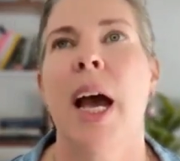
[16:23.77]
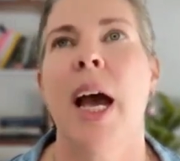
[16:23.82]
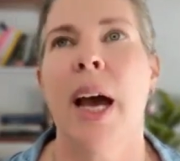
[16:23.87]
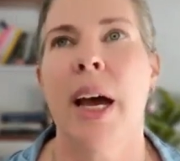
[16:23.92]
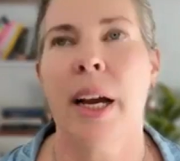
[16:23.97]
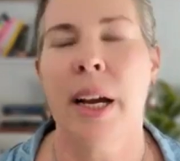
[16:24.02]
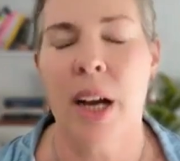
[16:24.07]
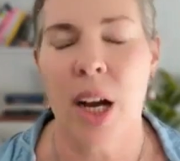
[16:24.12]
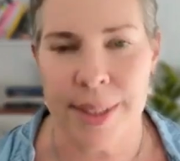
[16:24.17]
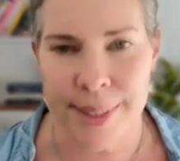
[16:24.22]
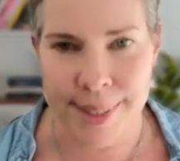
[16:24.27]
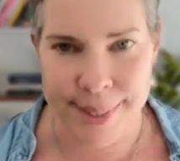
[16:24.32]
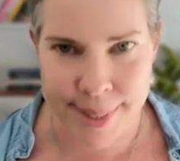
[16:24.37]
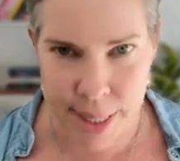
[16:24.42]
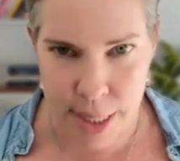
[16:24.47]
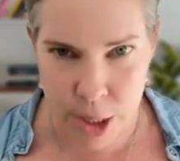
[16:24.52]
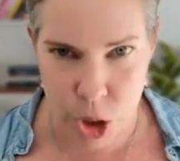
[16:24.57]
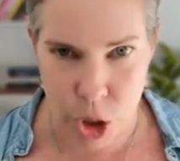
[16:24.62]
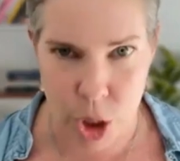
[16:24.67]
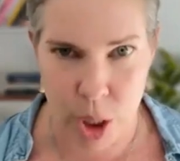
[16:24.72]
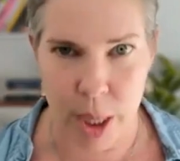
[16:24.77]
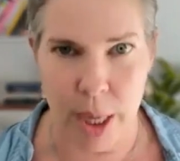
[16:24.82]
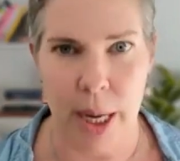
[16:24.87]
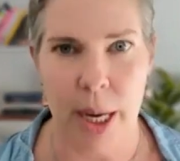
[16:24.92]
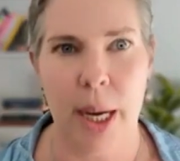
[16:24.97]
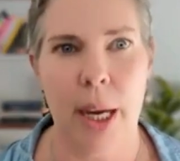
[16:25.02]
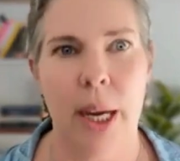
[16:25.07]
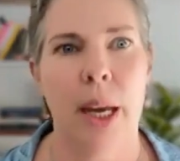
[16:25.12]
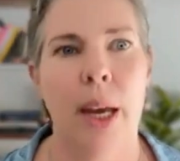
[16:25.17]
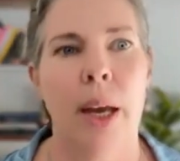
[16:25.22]

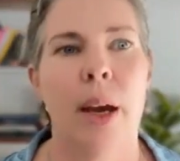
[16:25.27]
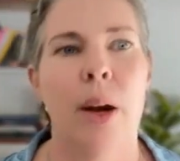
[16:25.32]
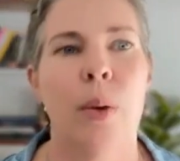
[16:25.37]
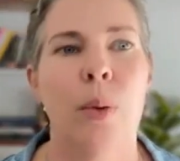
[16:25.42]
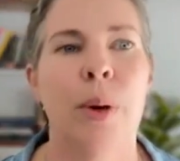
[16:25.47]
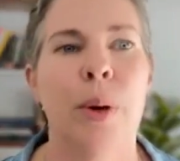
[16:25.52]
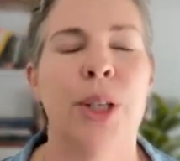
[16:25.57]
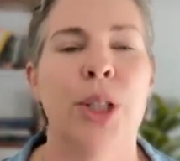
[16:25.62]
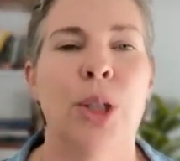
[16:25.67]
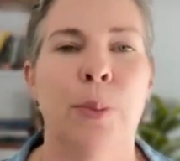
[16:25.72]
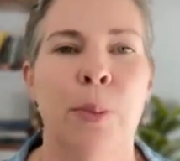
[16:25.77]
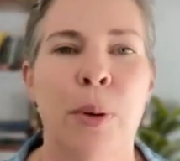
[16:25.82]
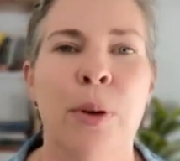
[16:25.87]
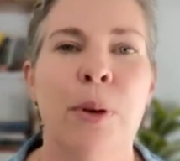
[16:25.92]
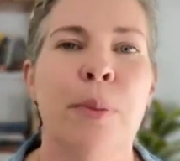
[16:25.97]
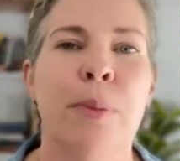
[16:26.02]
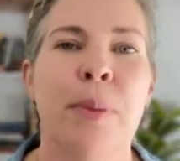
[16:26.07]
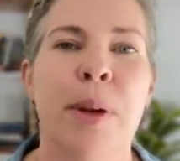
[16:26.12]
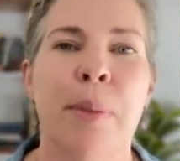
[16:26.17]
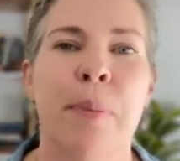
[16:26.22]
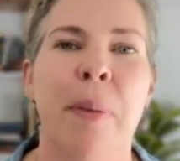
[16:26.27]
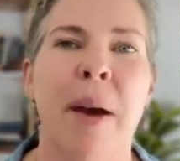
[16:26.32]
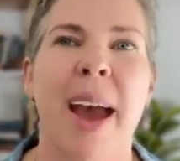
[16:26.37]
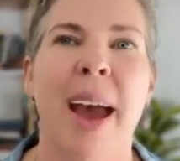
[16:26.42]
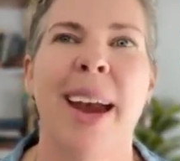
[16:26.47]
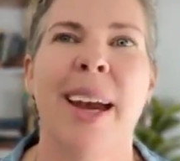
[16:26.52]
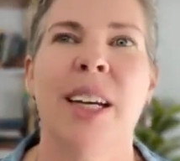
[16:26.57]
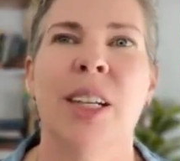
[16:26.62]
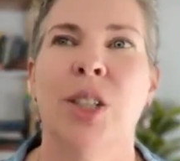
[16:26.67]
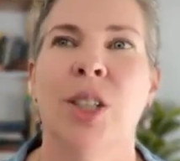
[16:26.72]
conditioning, which pull me
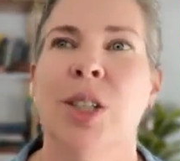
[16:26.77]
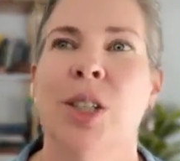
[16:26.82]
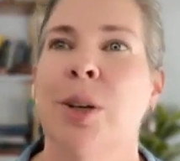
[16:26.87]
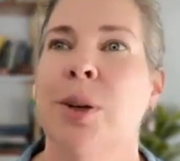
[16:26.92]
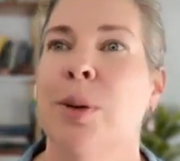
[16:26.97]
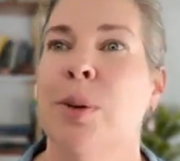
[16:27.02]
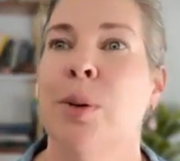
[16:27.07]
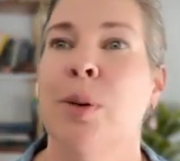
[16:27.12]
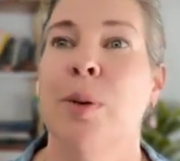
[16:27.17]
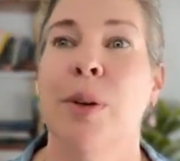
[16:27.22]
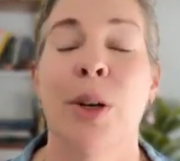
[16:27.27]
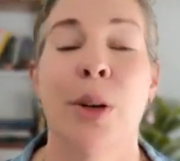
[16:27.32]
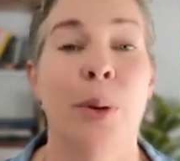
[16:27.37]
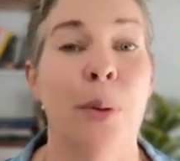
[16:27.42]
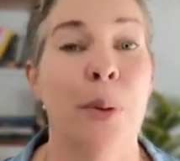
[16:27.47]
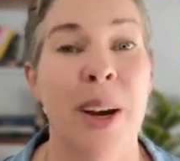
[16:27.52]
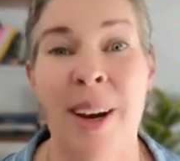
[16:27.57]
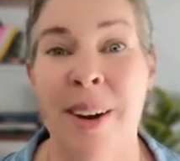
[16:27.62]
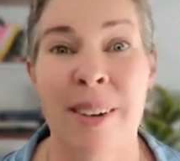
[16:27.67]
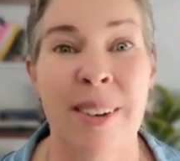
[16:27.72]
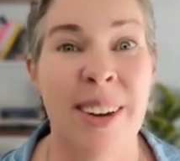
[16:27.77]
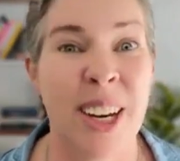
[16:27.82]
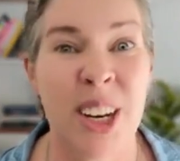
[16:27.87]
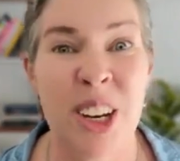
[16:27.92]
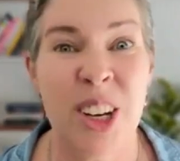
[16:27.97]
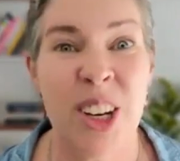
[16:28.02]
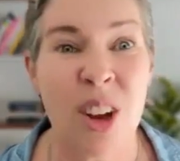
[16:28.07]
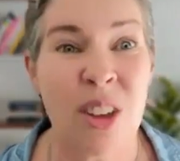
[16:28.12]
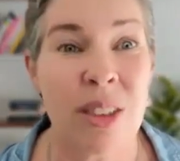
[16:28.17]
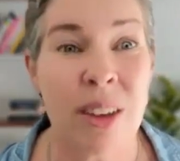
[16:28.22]
back to, earning
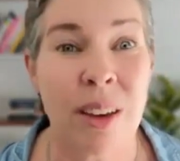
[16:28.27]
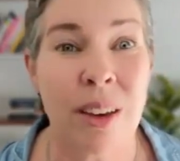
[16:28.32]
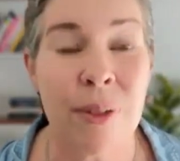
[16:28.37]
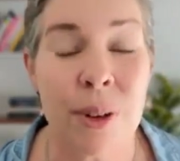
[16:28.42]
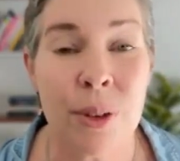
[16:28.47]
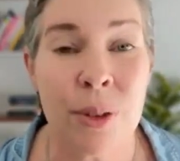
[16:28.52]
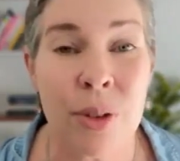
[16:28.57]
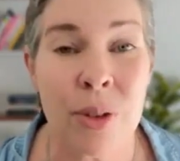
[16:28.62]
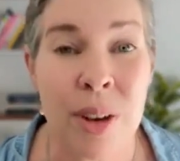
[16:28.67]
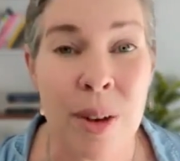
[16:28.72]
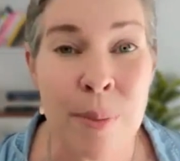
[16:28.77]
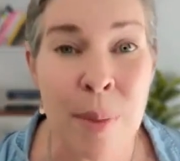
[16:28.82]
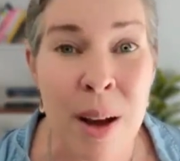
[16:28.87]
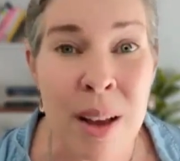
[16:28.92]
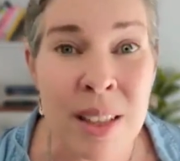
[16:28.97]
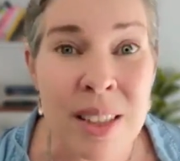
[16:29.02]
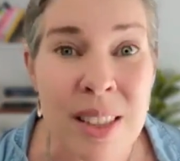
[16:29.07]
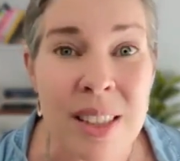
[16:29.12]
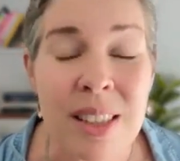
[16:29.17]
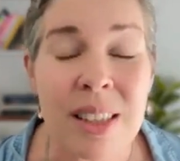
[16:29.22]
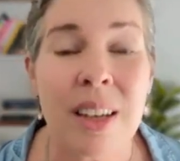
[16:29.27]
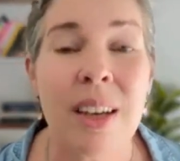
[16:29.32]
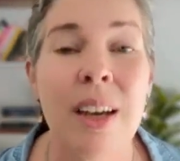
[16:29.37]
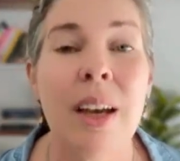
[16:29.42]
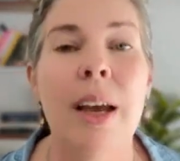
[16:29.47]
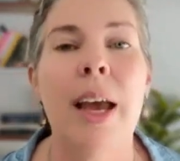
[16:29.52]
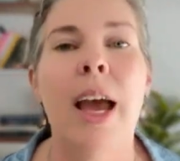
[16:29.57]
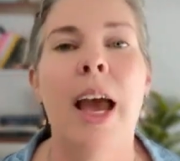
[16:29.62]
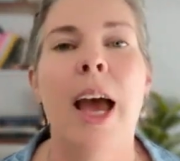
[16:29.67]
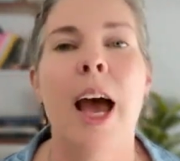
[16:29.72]
nothing for 3 months.
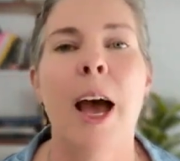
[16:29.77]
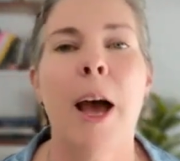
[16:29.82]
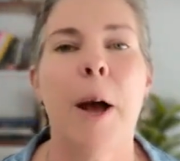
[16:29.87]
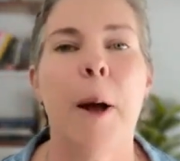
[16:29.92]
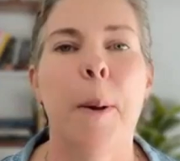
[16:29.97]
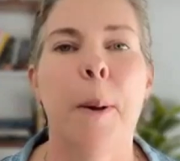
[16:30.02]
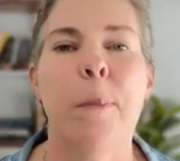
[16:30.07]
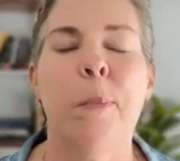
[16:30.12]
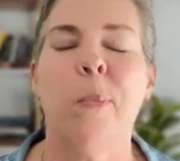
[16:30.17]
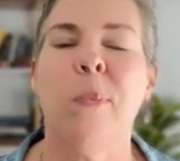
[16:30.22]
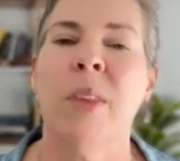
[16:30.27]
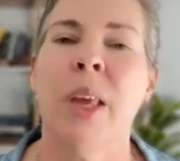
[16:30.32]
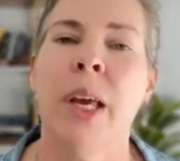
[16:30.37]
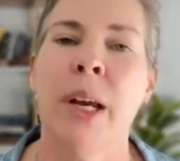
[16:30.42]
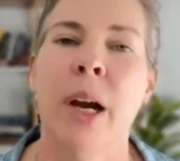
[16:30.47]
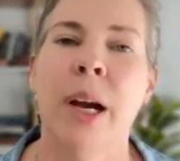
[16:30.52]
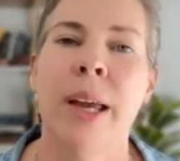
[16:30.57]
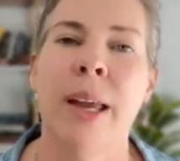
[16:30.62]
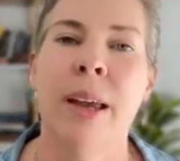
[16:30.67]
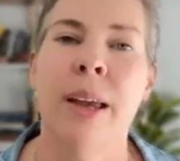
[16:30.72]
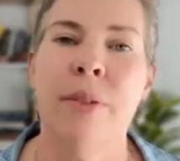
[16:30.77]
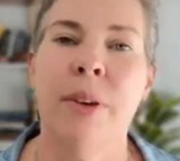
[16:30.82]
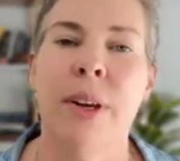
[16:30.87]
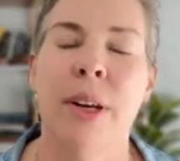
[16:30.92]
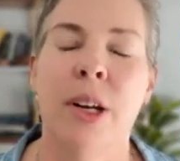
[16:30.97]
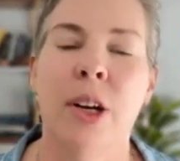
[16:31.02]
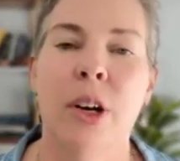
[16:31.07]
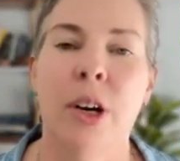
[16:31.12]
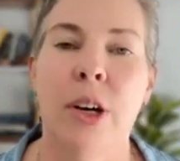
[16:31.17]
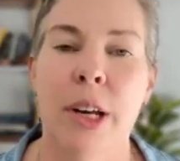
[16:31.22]
And I
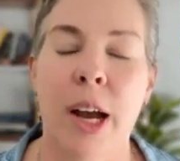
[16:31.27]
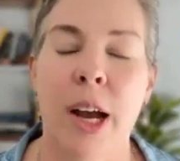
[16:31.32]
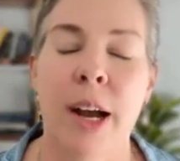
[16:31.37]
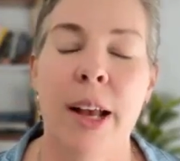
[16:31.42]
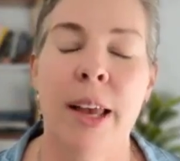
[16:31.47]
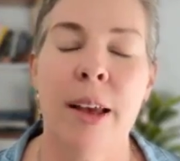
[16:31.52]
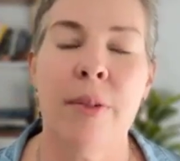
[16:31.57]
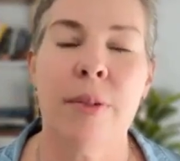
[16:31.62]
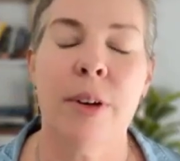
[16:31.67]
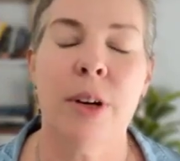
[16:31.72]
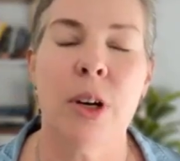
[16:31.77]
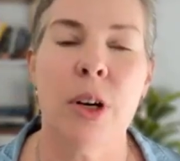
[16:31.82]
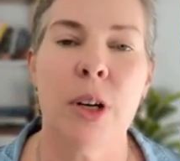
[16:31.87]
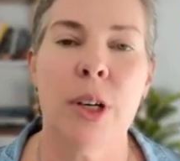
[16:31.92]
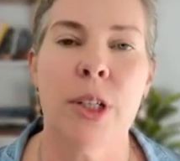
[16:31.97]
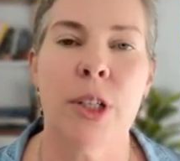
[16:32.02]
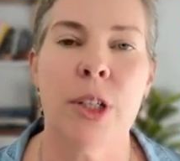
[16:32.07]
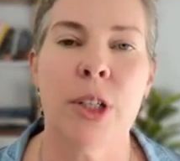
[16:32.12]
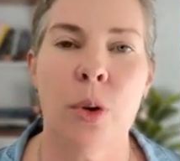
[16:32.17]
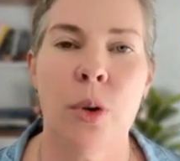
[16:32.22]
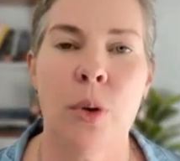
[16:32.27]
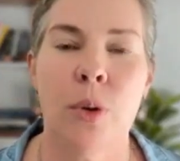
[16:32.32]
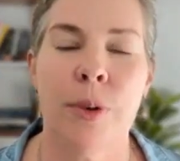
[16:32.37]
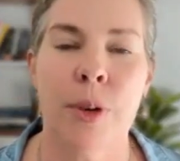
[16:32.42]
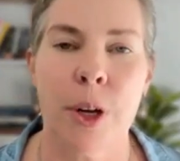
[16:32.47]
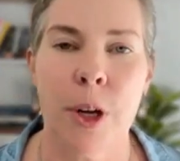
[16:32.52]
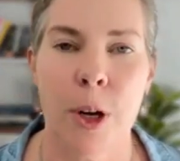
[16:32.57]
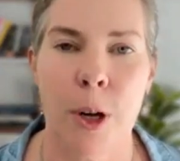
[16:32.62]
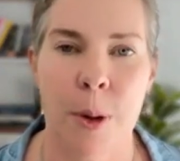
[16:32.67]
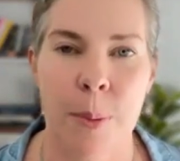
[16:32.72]
have learned to
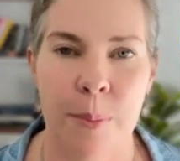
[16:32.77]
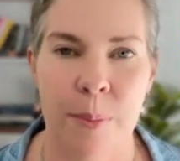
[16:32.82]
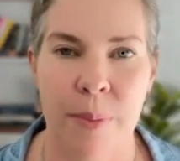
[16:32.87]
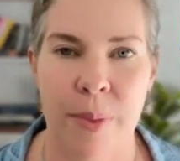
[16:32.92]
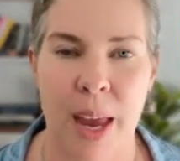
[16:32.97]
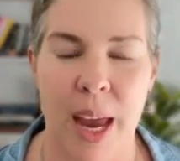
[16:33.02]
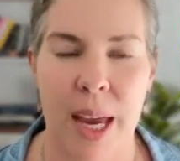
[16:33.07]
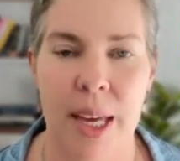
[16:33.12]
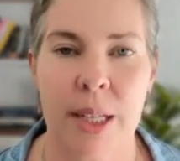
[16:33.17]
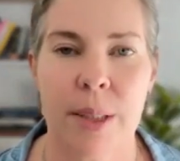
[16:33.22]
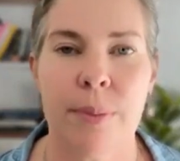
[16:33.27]
overcome that.